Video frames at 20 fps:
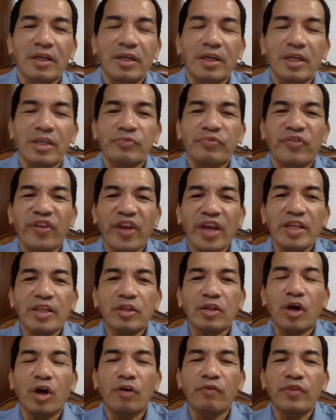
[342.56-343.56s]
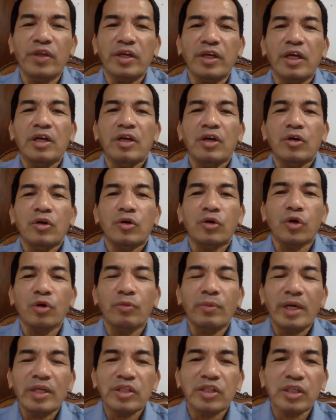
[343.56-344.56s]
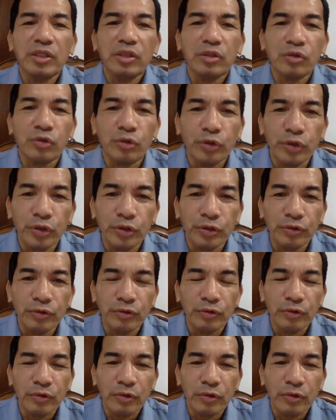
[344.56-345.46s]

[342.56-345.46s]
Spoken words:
the faith of the Roman centurion,